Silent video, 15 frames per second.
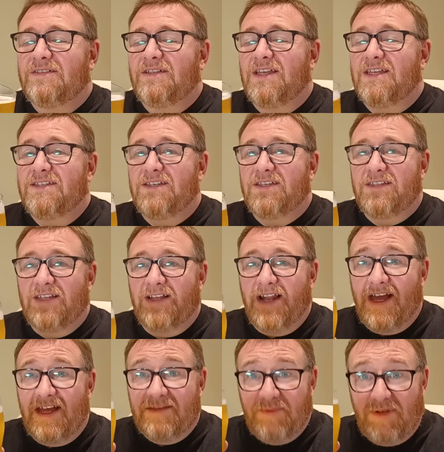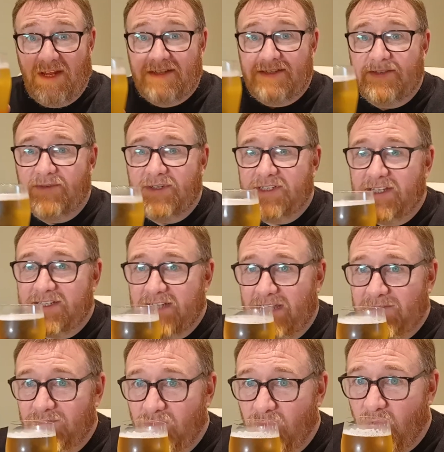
lacing of the glass, but let's see what it tastes like.